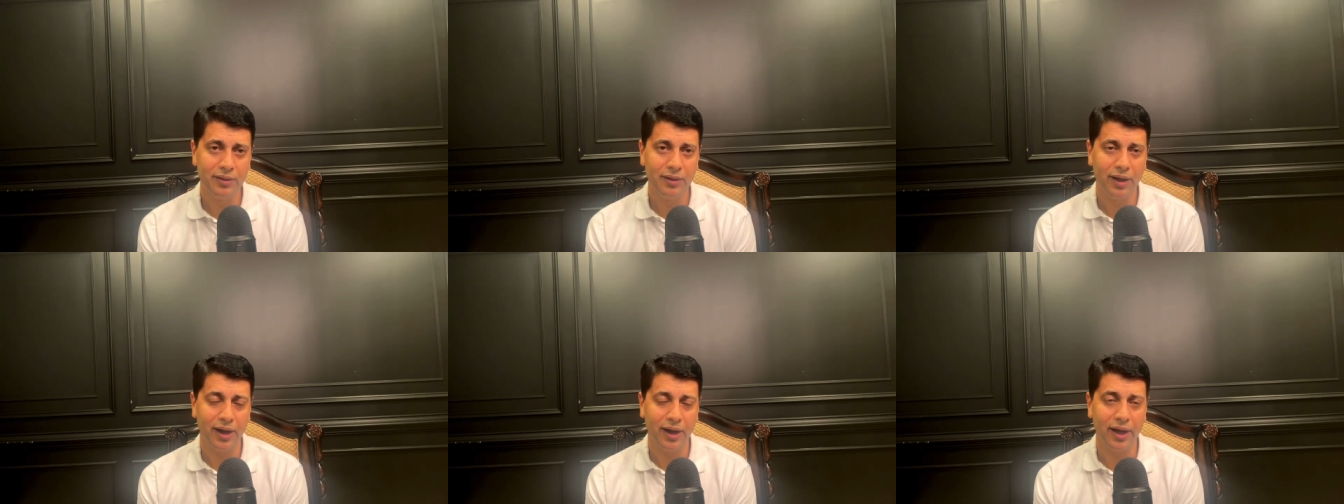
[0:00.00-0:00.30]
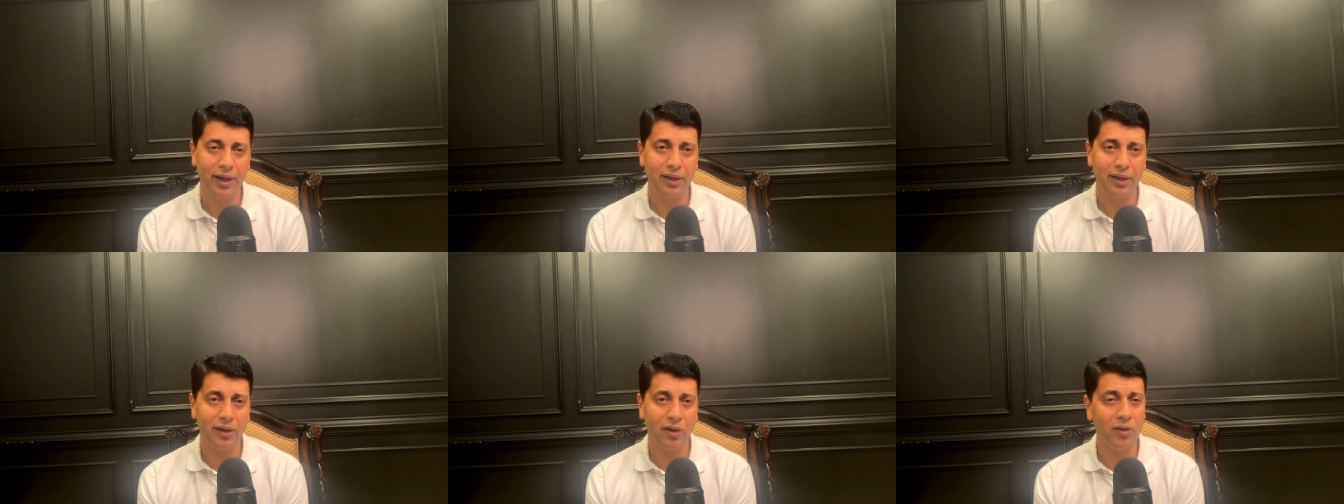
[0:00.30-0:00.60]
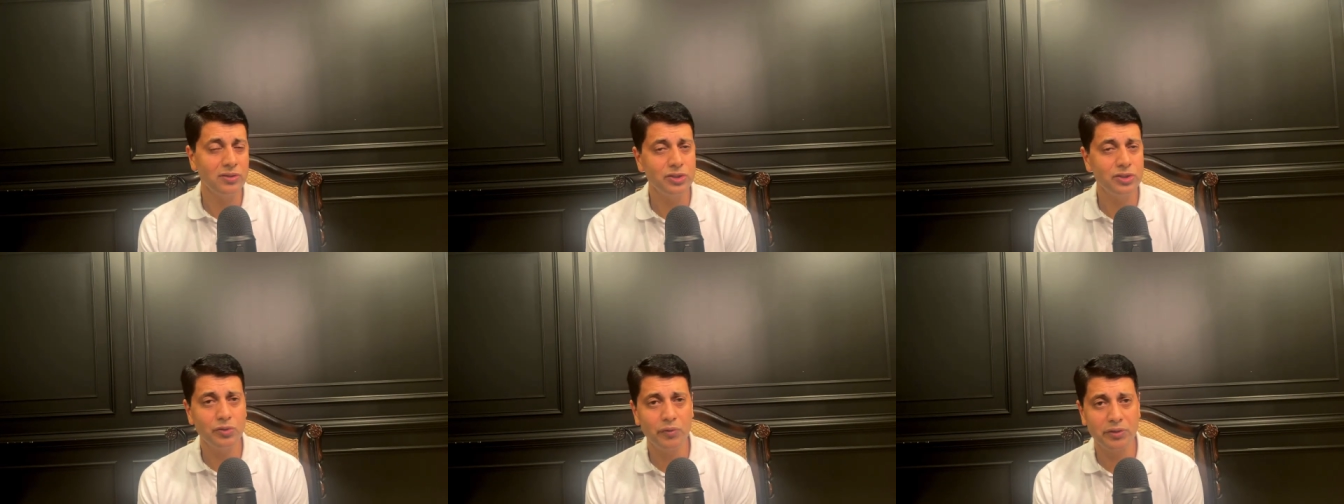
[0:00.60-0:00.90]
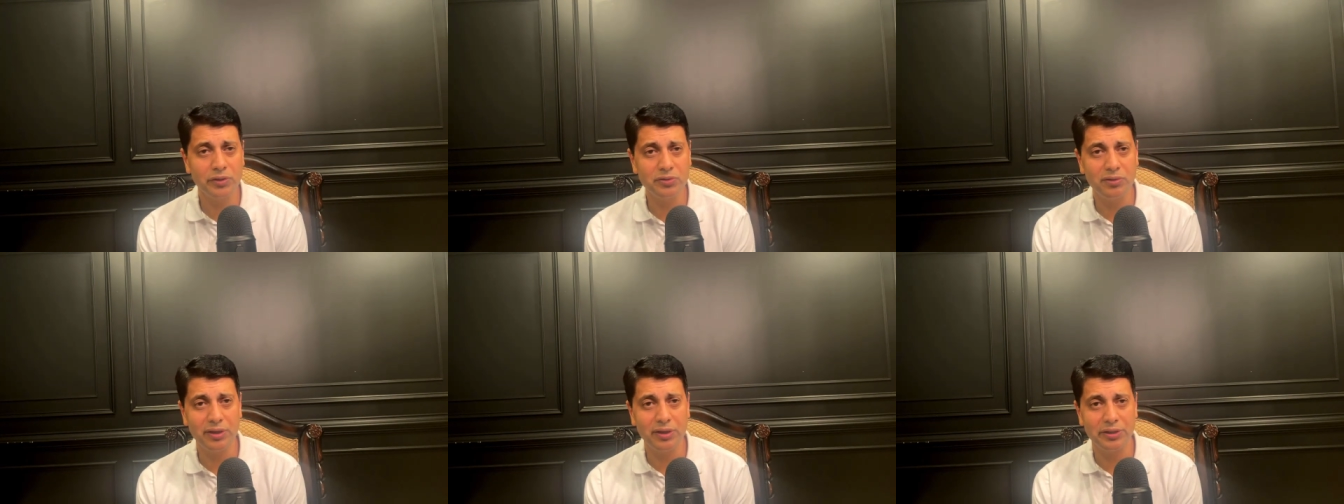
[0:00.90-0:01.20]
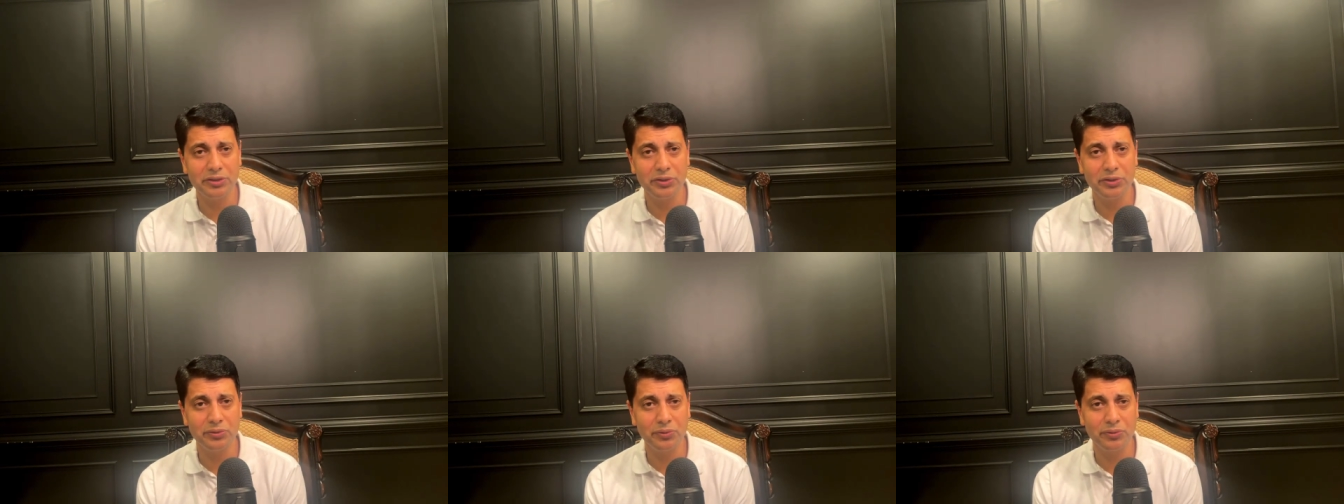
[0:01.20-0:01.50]
I also want to
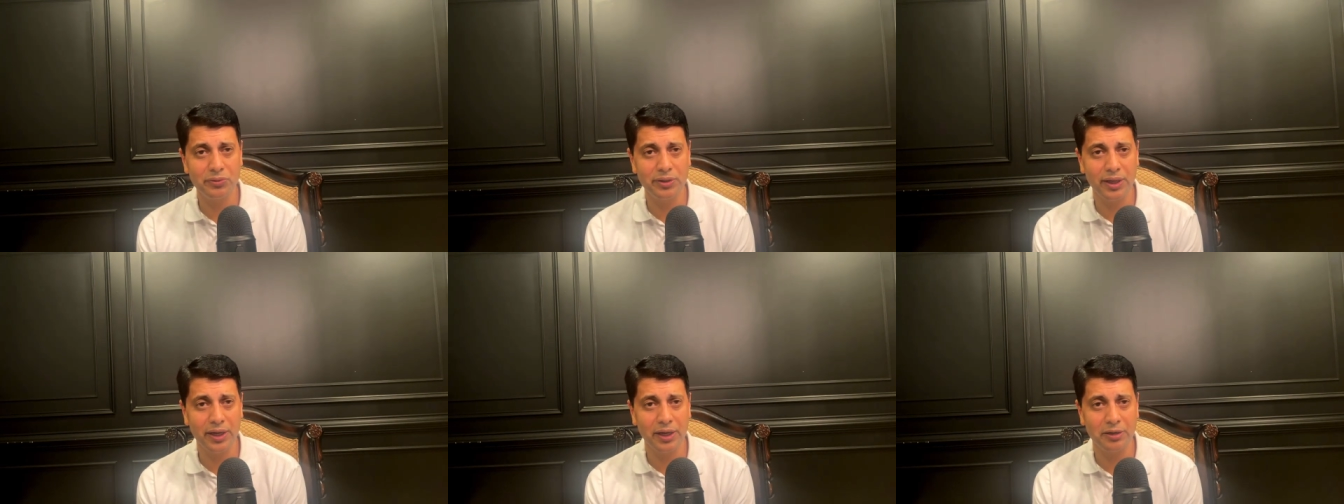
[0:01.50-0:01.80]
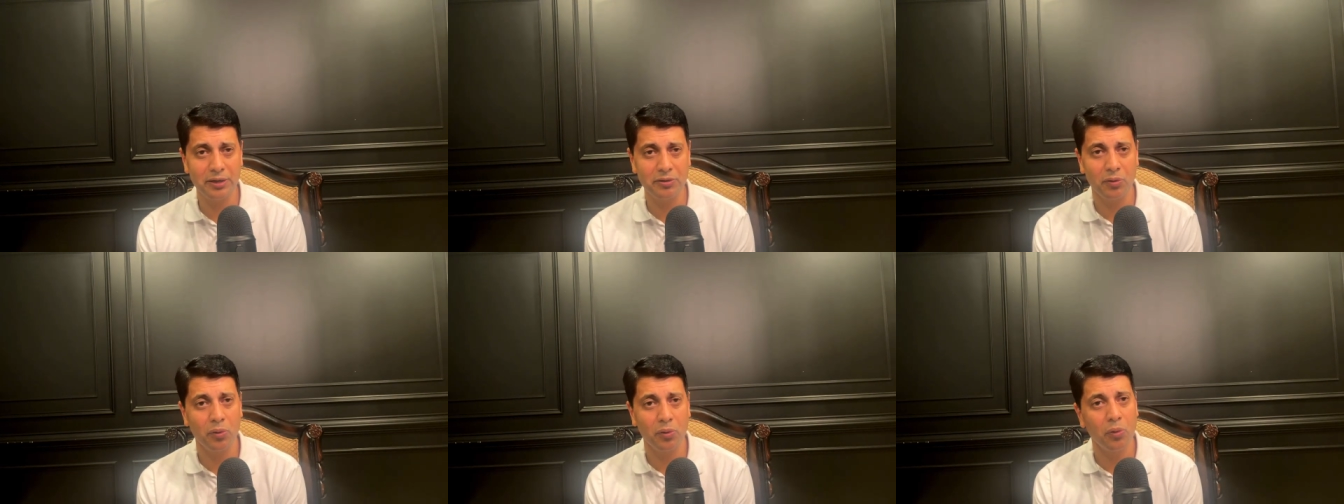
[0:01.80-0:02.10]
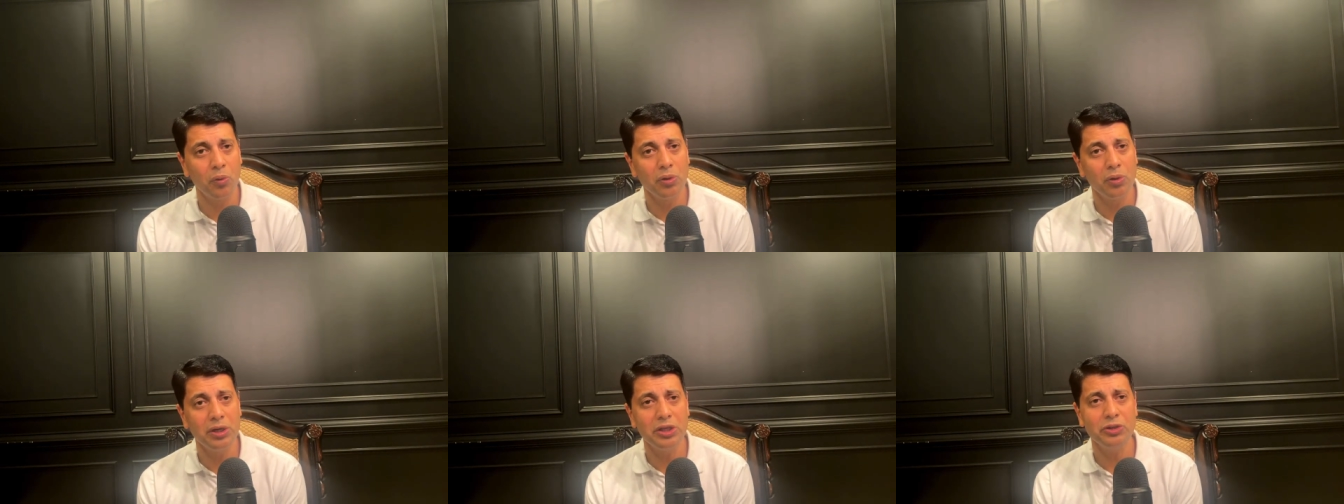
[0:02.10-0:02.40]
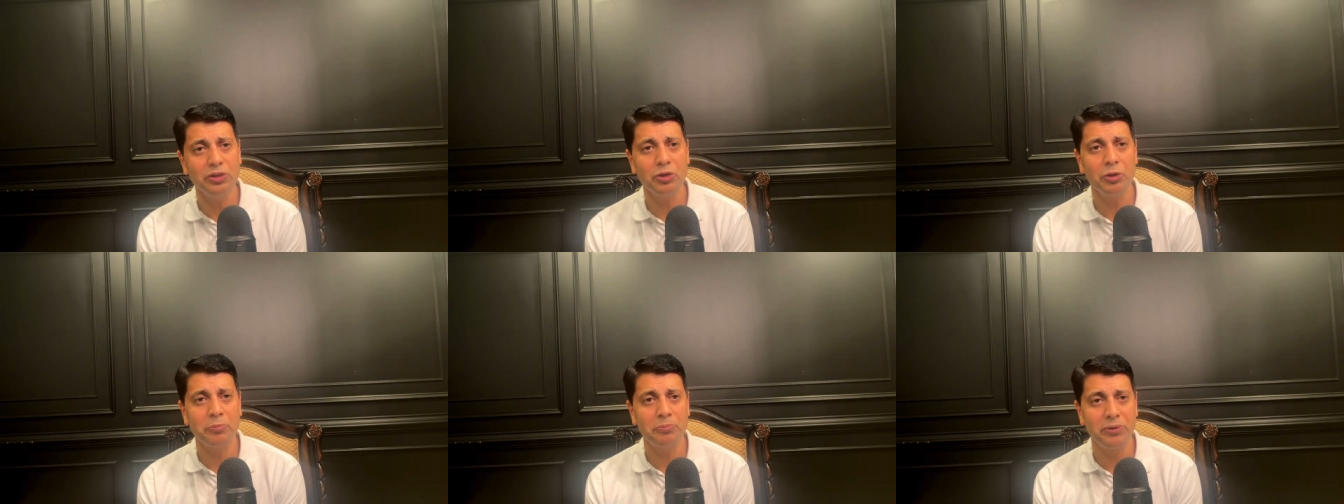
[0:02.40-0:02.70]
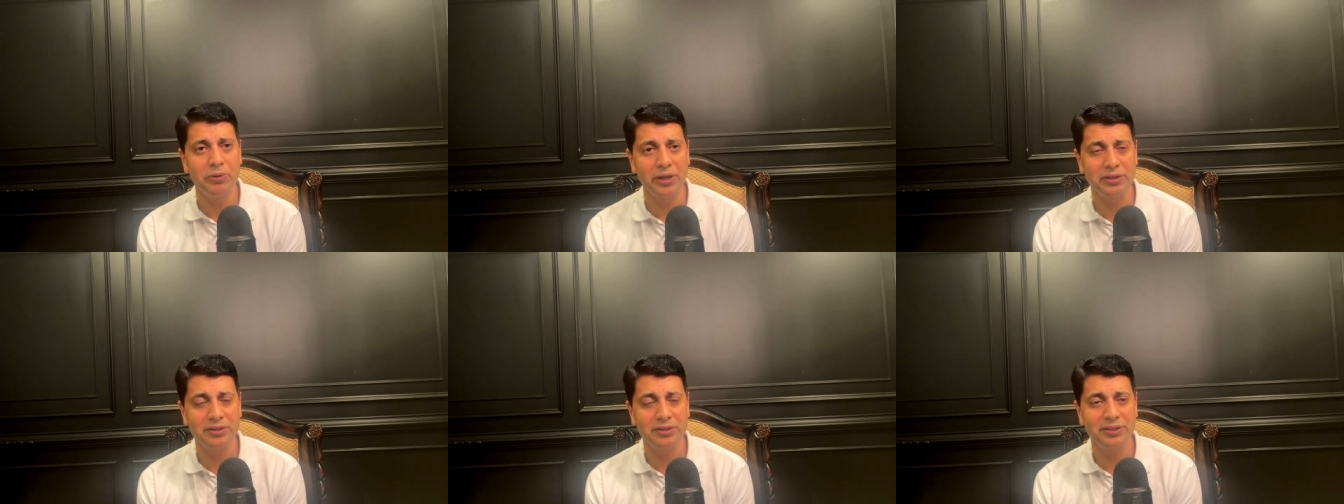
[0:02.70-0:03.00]
let you know that holding your
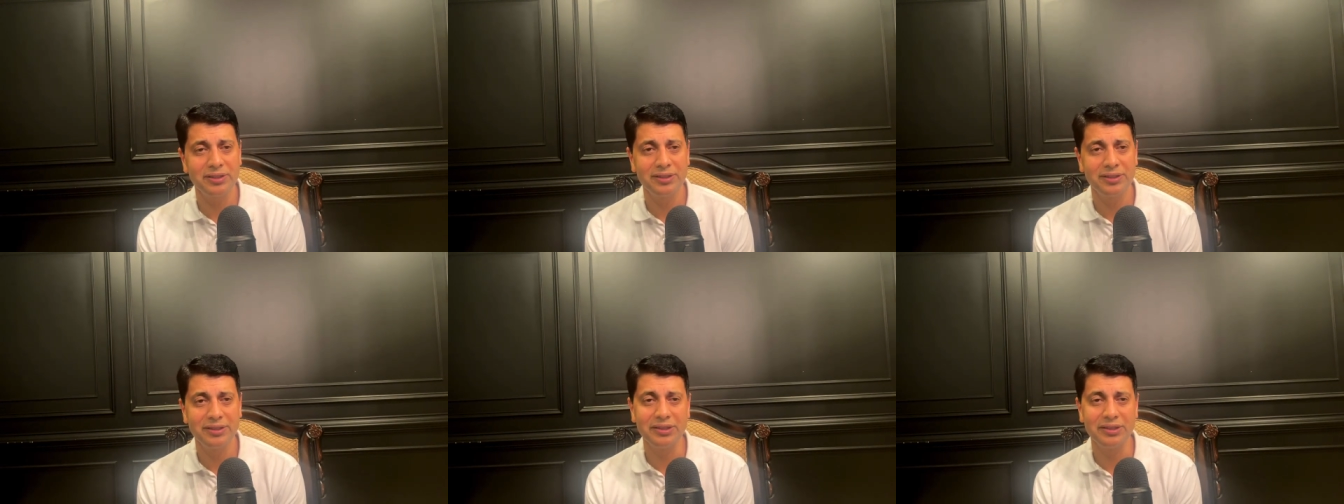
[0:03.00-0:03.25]
breath